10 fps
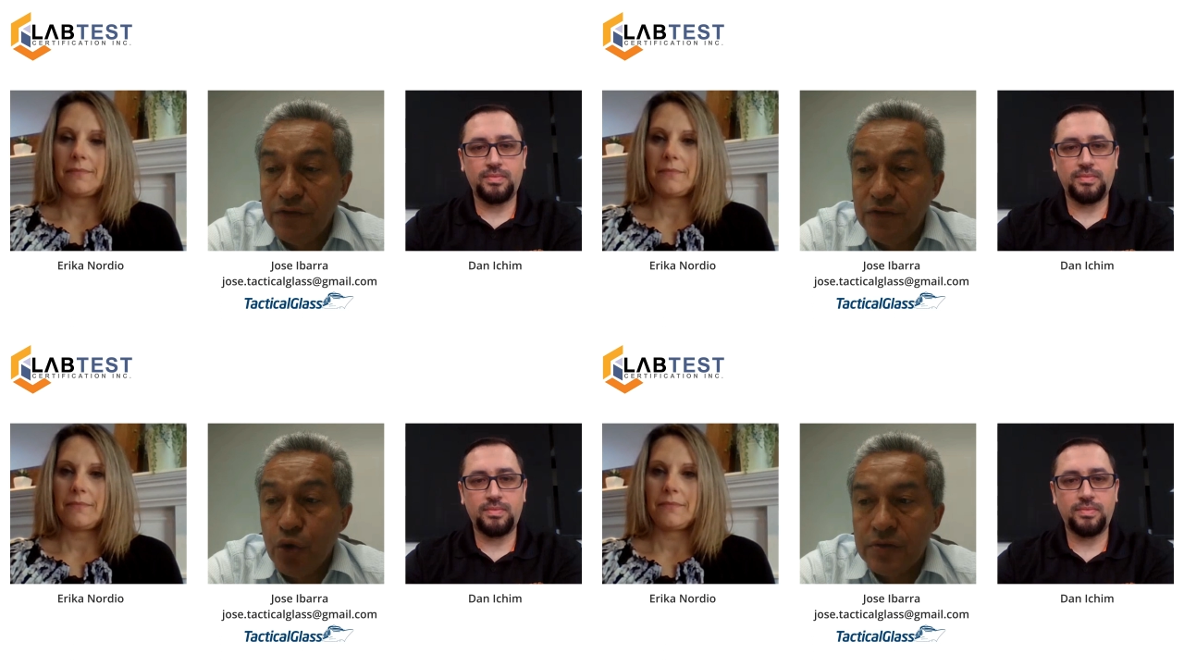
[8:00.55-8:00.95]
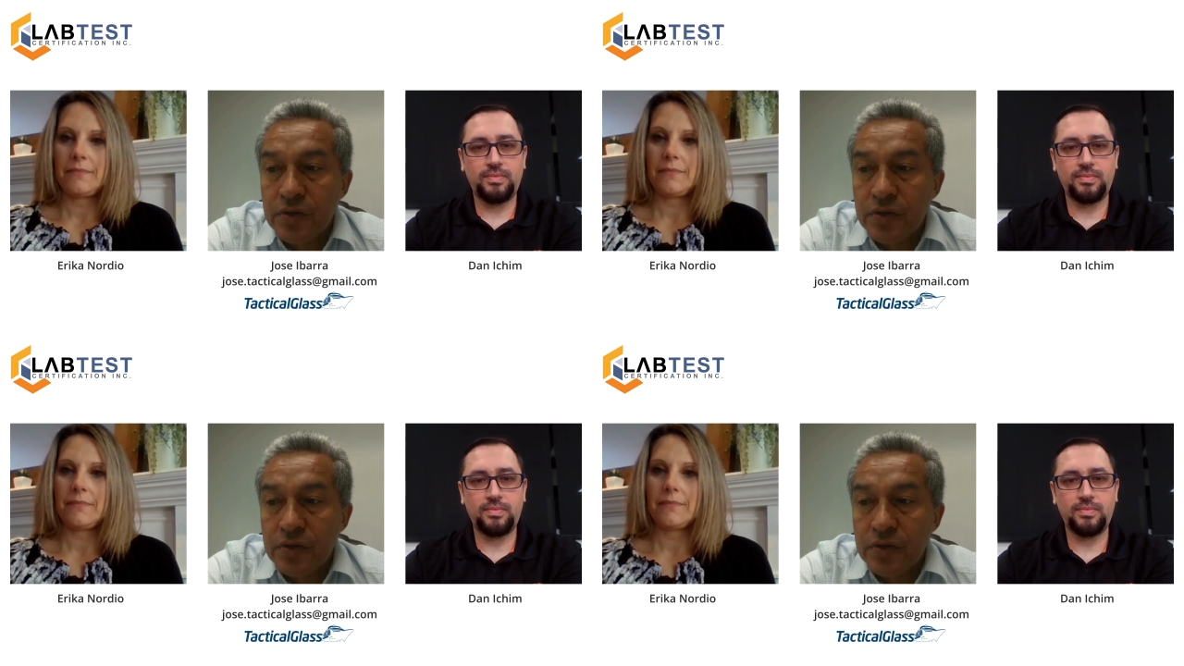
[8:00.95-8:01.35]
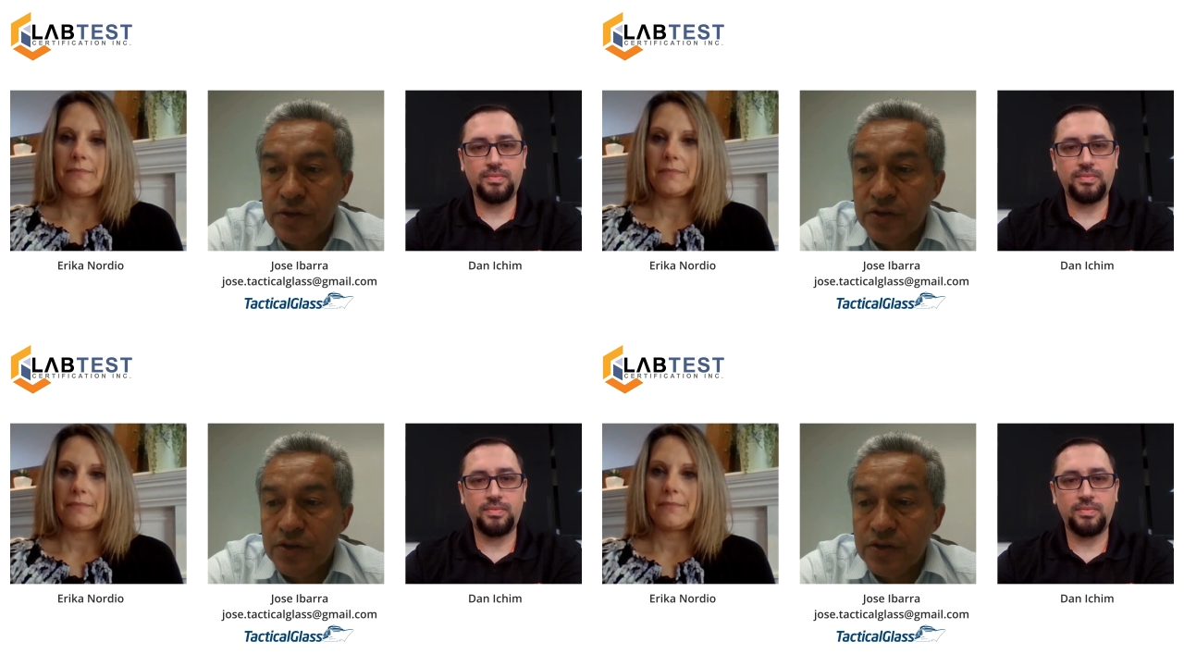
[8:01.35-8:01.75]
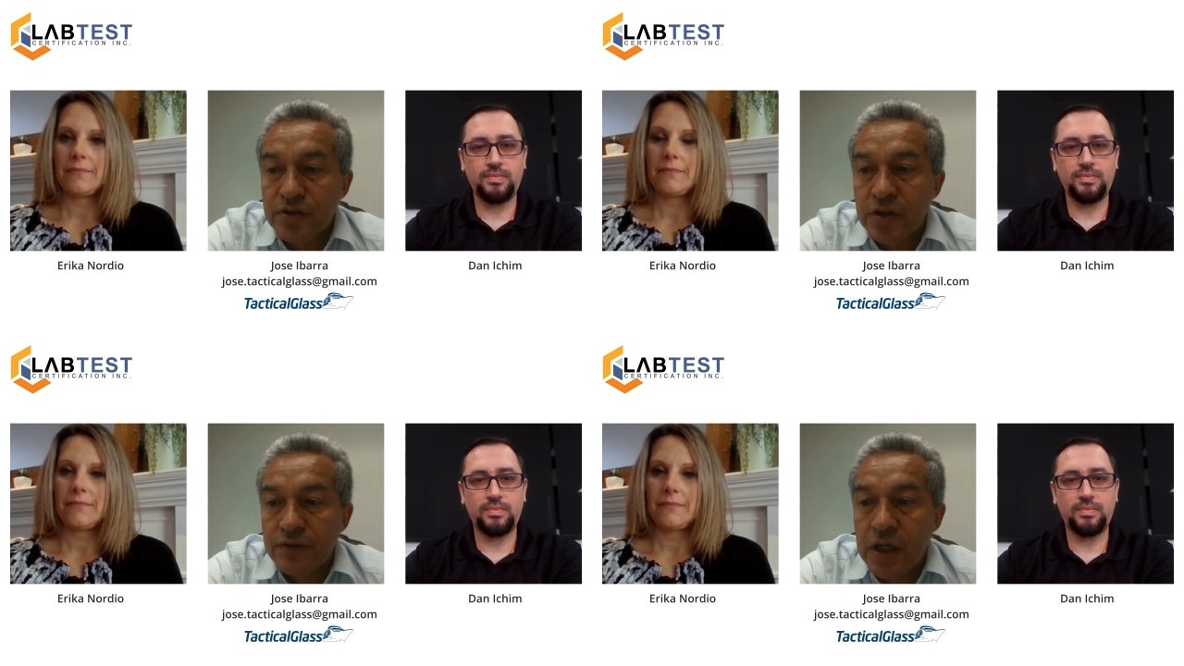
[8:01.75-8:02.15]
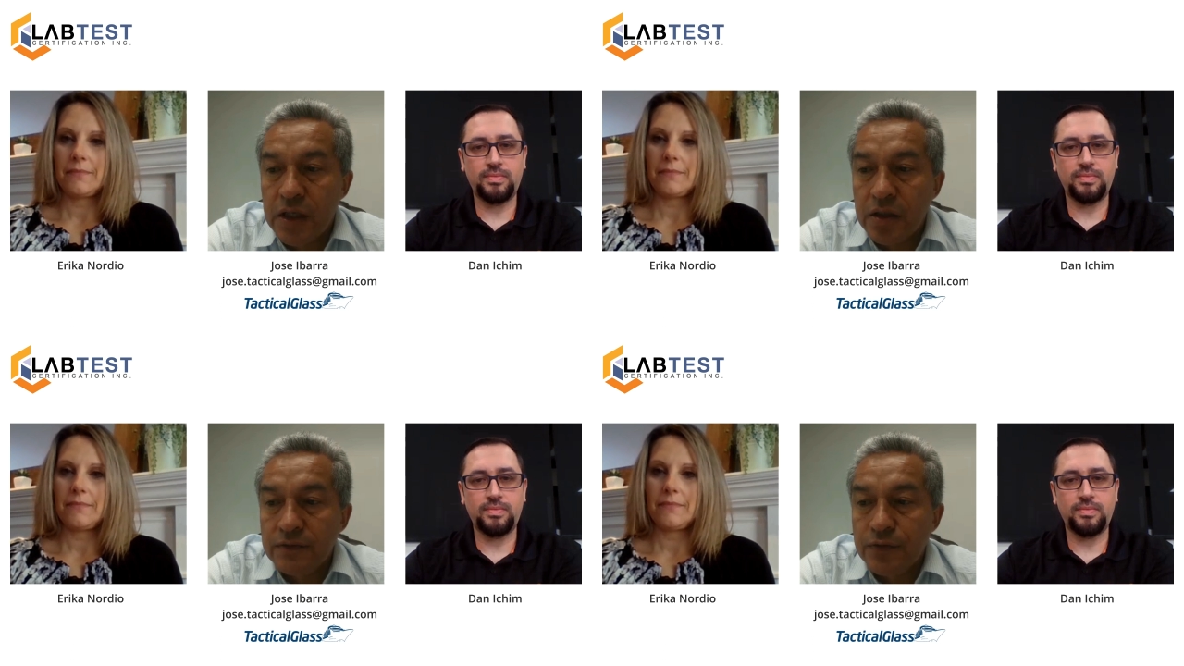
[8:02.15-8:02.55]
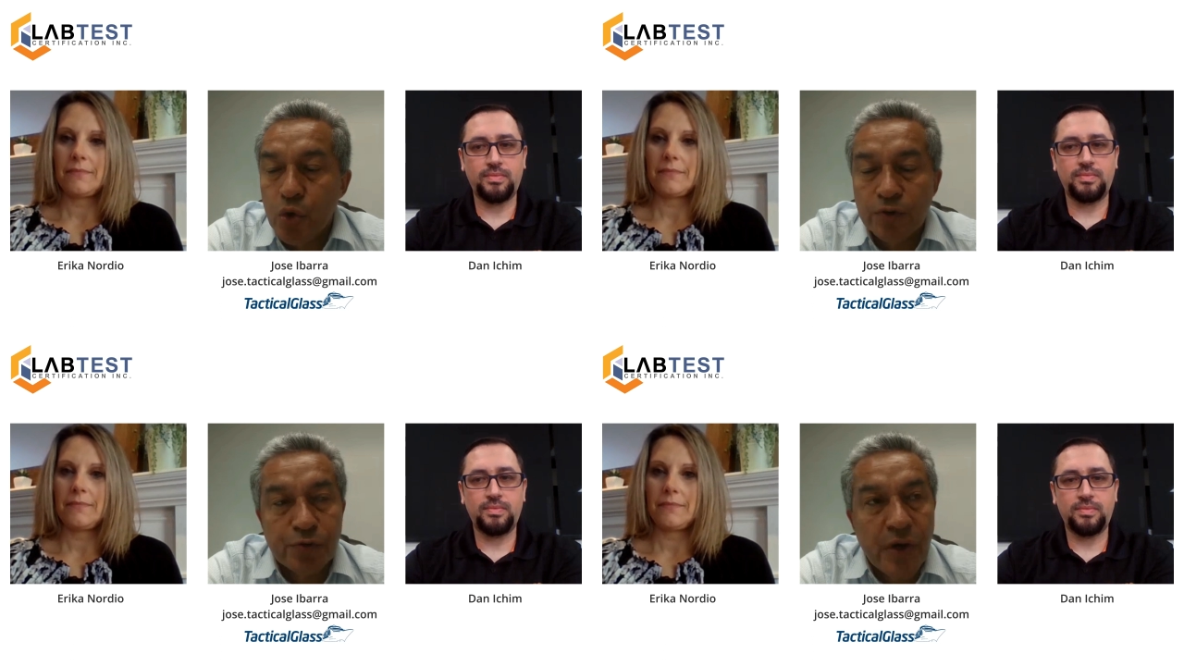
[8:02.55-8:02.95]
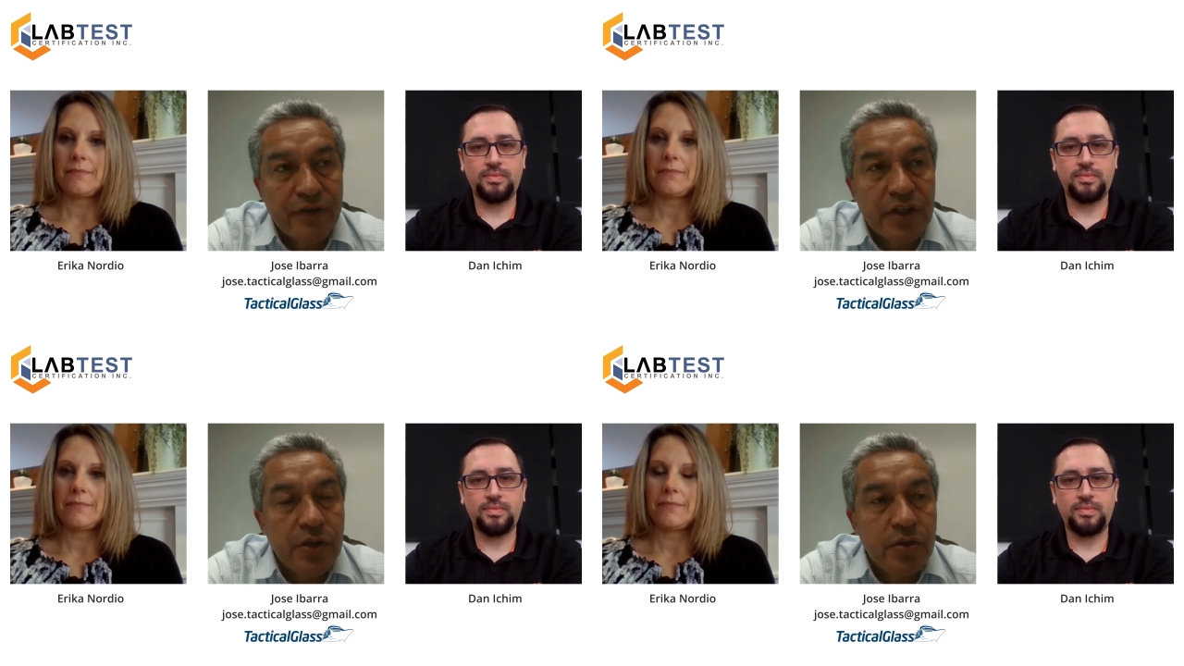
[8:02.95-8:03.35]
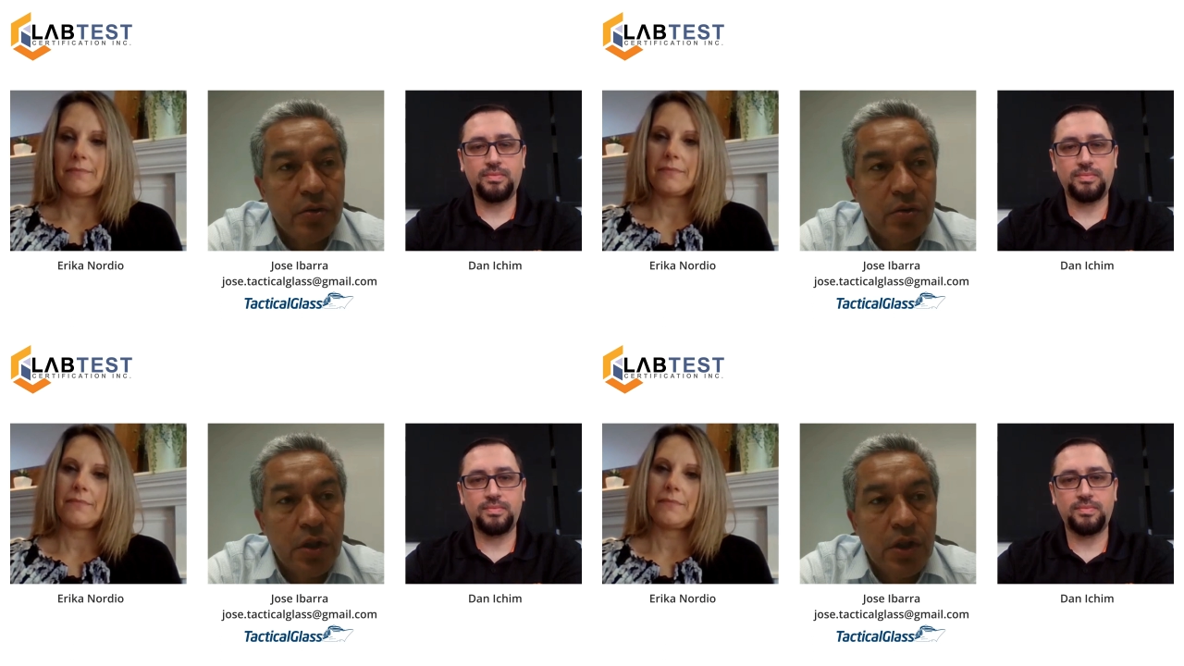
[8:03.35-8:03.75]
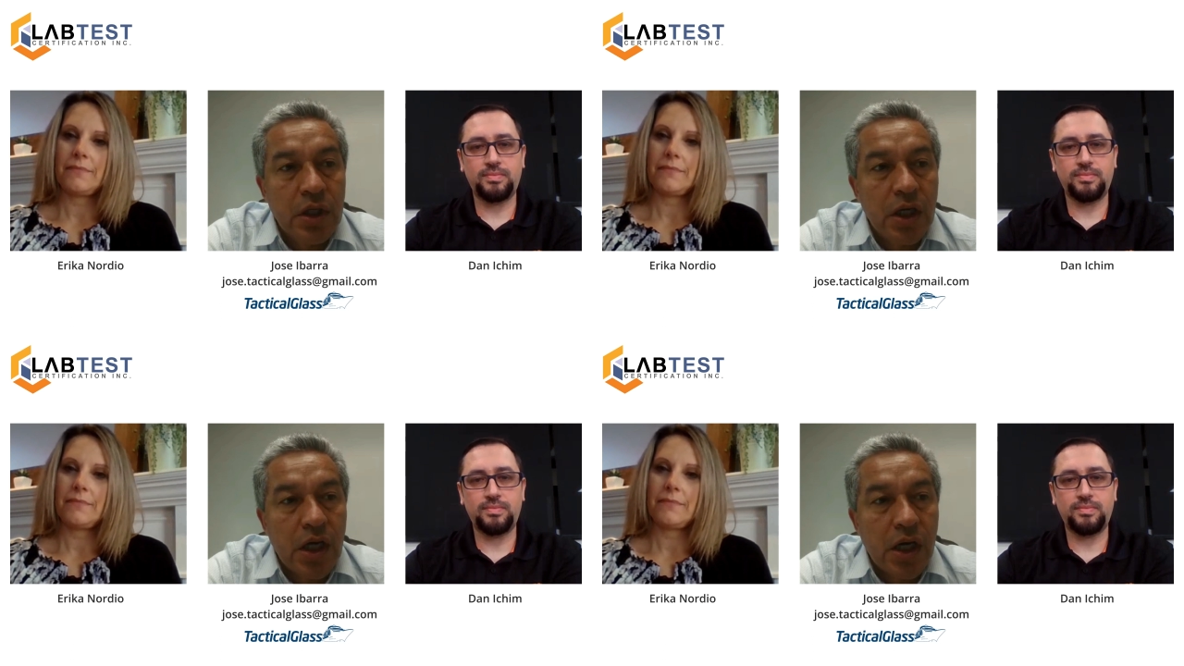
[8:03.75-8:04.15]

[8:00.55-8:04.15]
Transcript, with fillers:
Speaker 1: lot for us uh, in terms of, uh, of course, revenue.